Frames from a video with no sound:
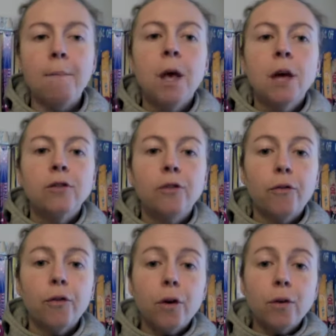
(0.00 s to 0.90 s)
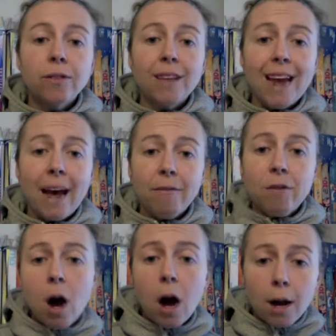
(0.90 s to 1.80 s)
Um, so for those that
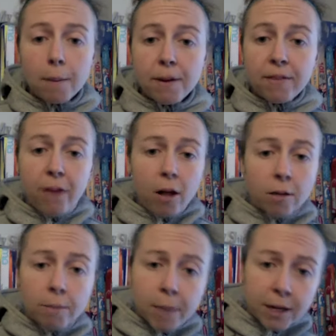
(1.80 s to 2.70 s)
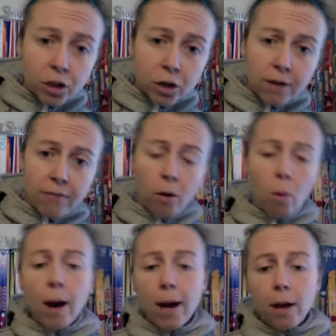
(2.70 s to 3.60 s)
have not been following my journey
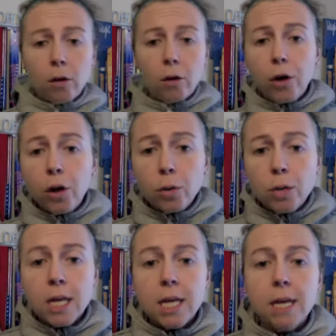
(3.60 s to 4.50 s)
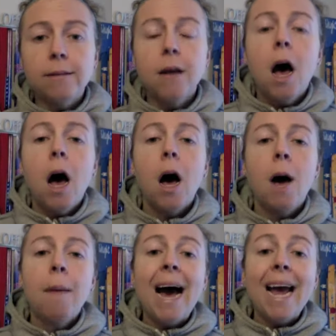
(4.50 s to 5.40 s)
for a while or are new to this,
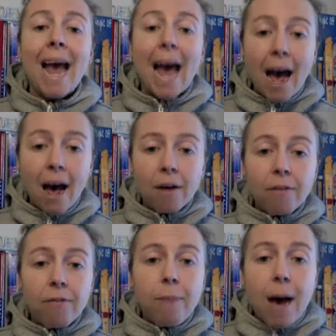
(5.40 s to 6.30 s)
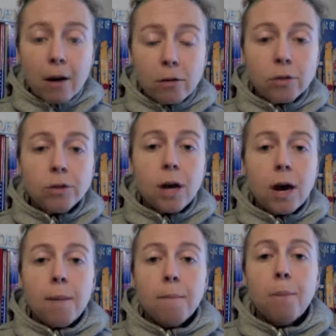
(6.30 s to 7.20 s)
um, I have battled
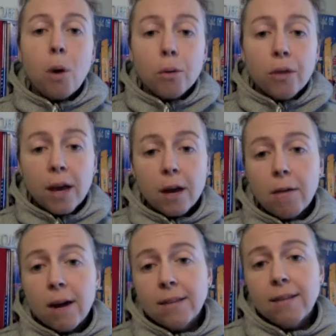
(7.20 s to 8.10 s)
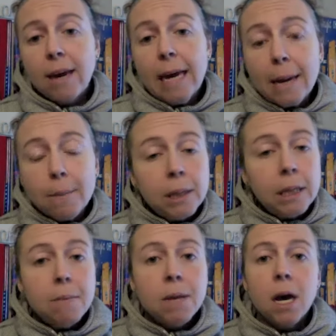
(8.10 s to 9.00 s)
um, both anorexia and
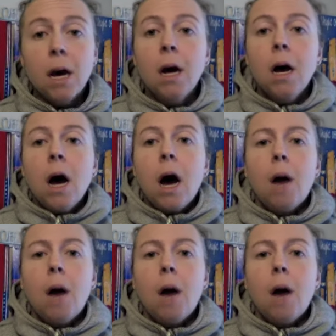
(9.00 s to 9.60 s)
bulimia.